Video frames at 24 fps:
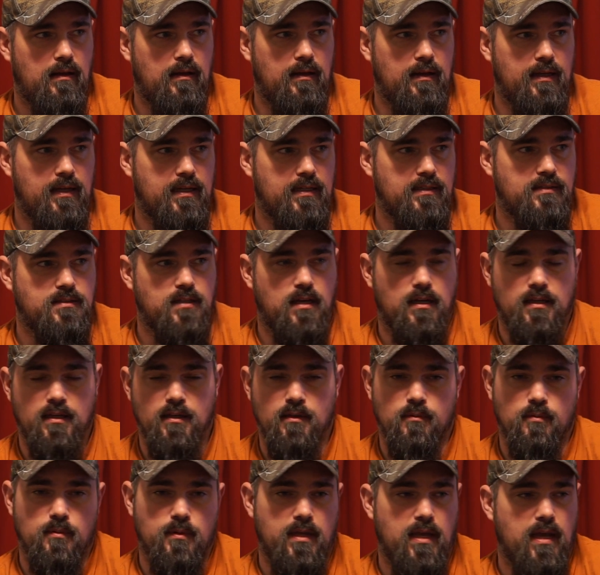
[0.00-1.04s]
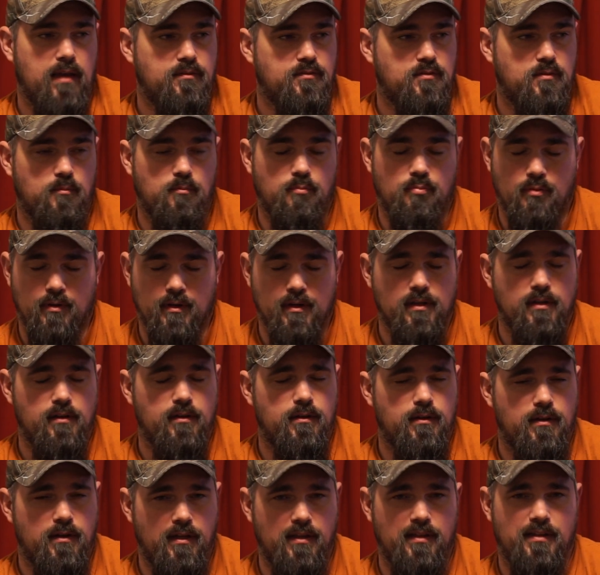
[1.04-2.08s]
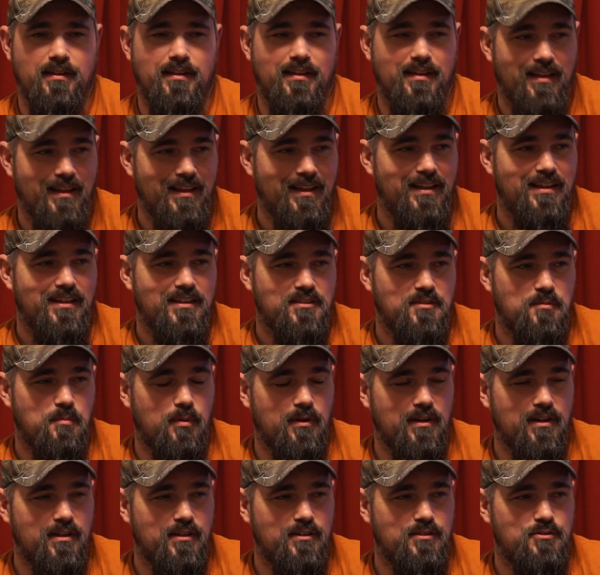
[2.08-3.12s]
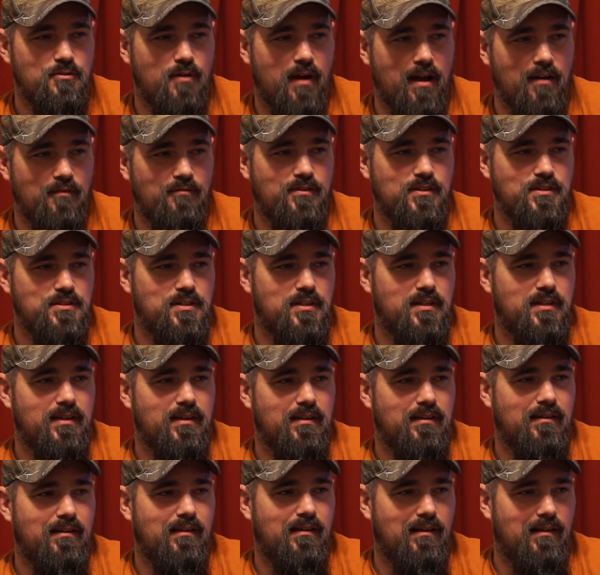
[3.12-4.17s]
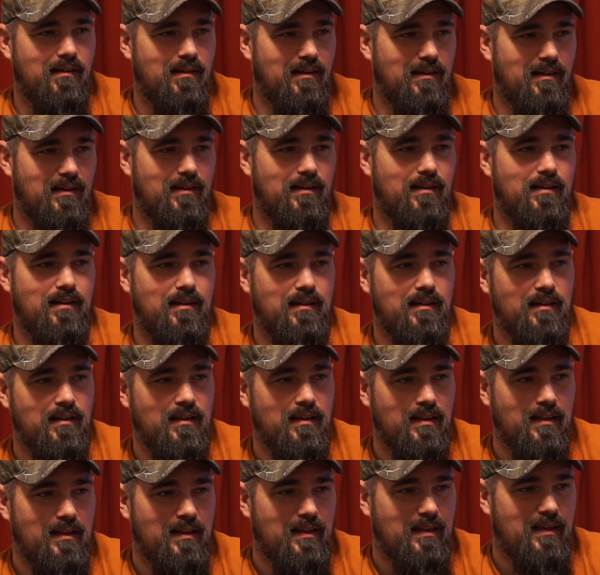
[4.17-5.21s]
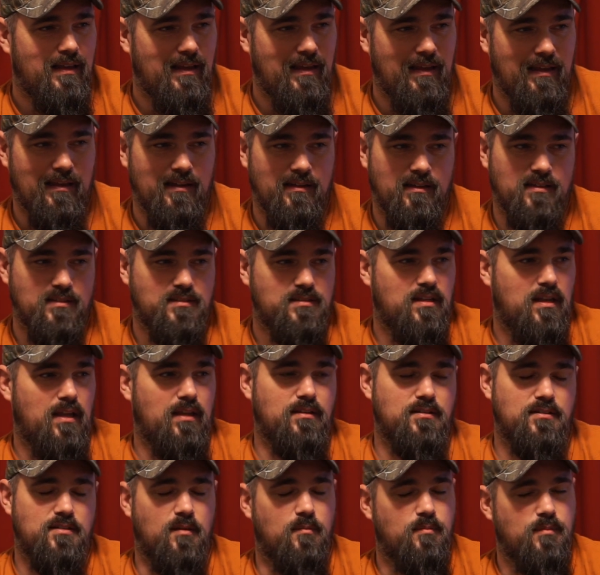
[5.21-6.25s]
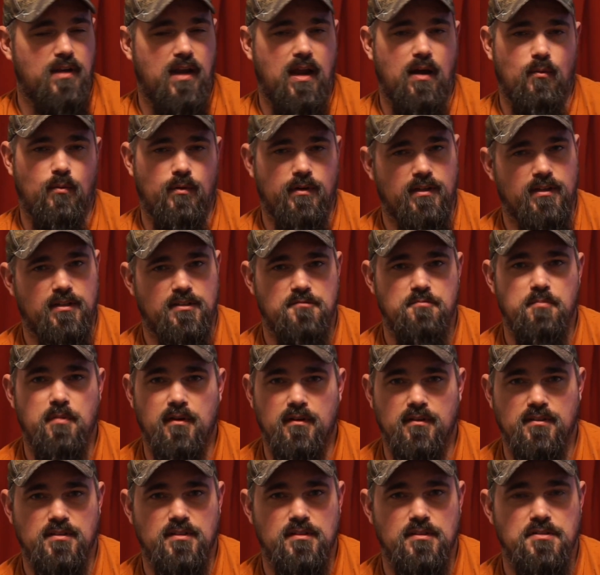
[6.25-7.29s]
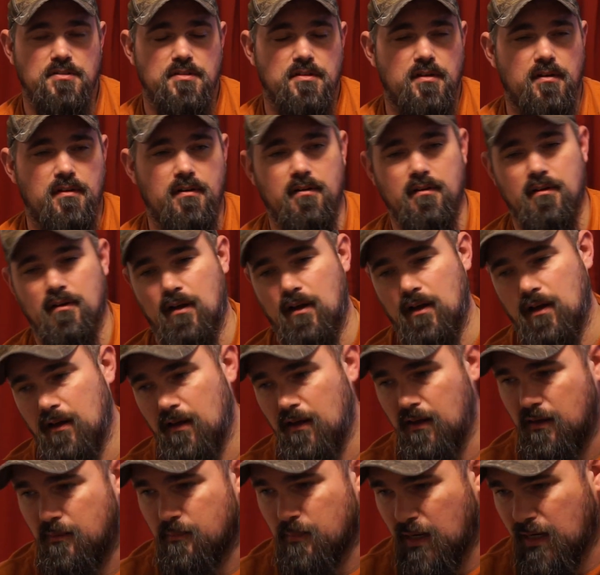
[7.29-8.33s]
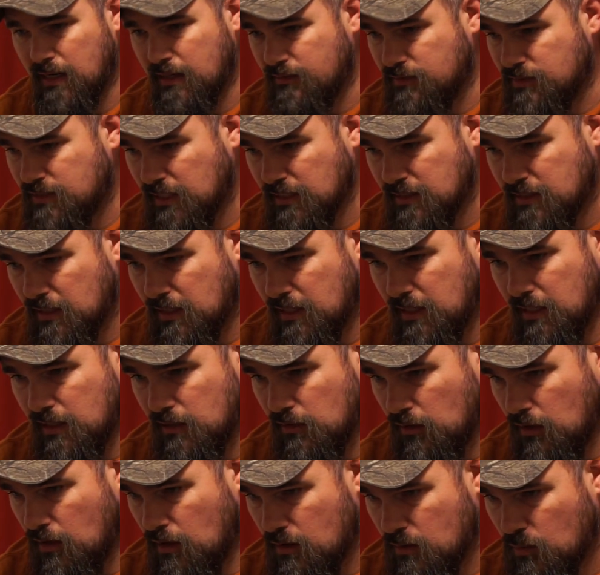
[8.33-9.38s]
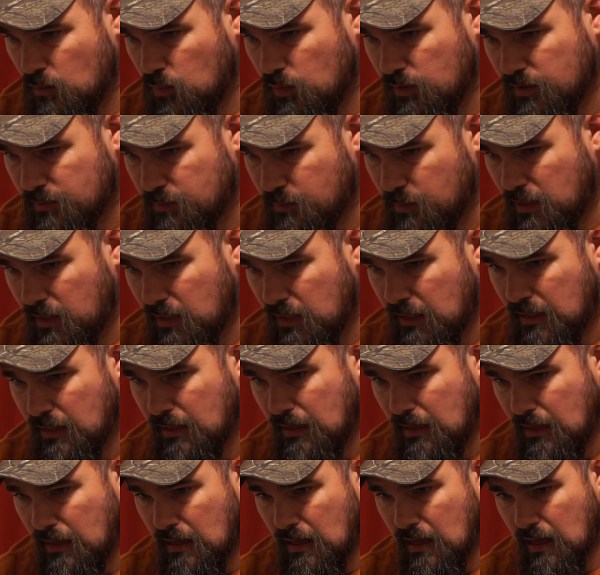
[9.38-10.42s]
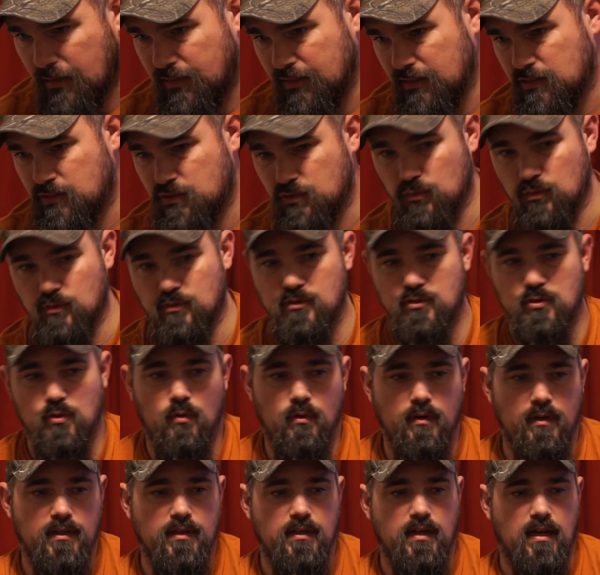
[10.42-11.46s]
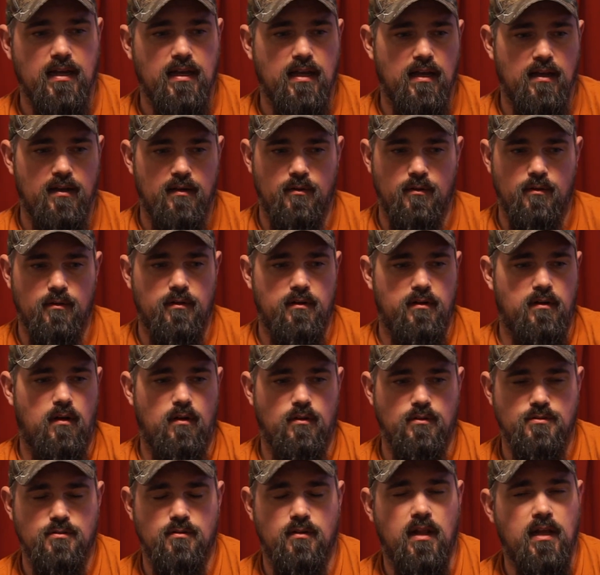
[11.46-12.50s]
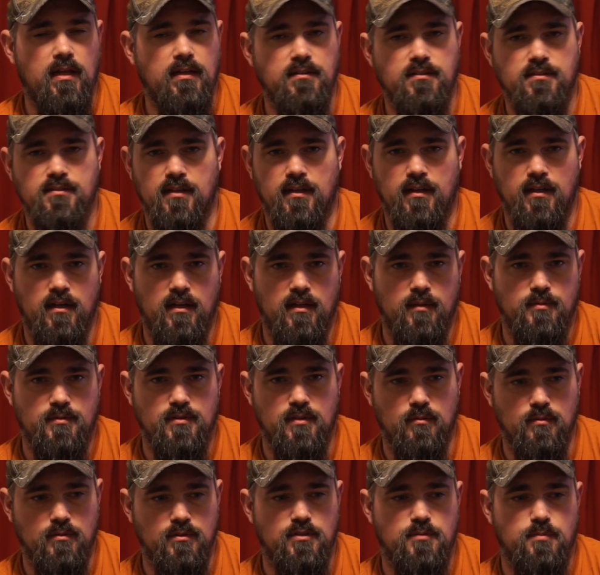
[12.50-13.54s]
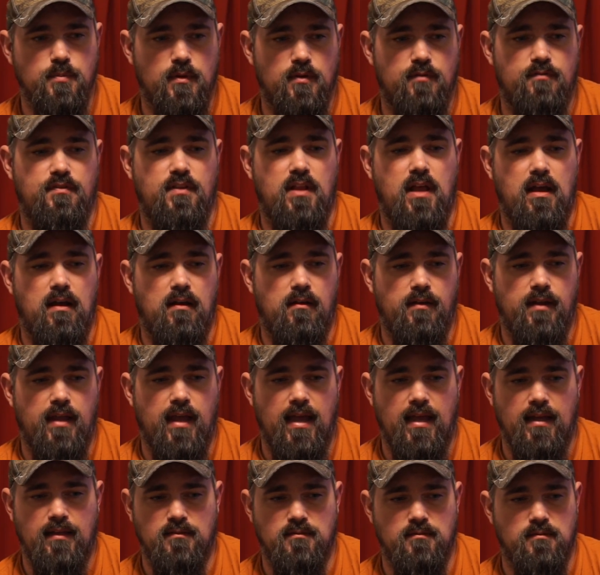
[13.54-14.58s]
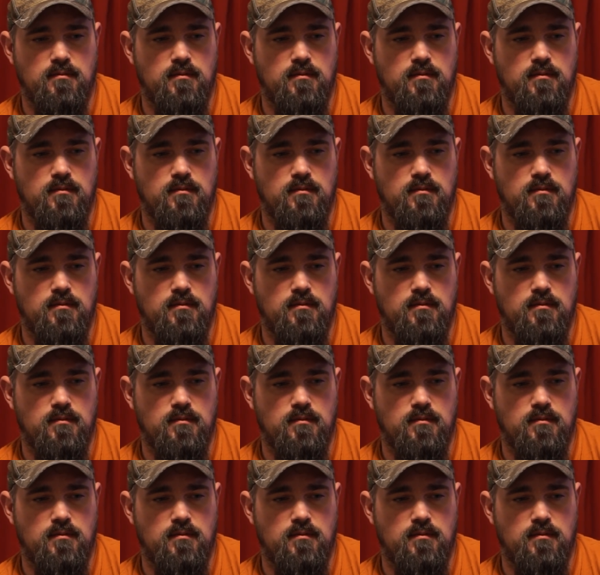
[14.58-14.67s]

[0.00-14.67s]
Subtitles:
In Kentucky we have some pretty good trout fishing. And it's something I want to experience this year. Might even take the kid along with me. I think she'll enjoy it. I got her ultralight set up, so we'll just put a fly on that